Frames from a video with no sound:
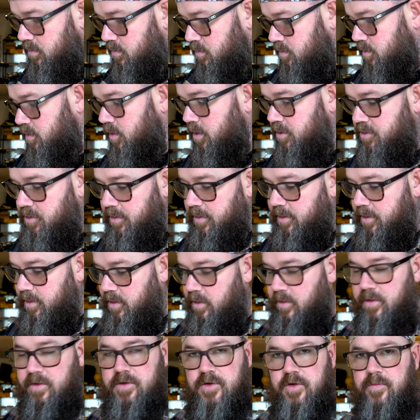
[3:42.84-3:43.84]
So our
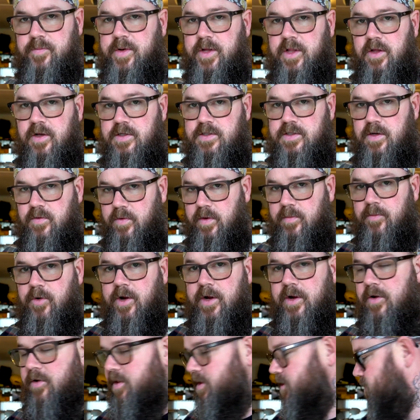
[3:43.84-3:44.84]
the 2 pillows that we
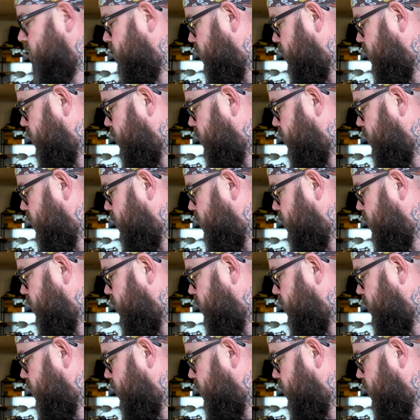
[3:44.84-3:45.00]
bring are this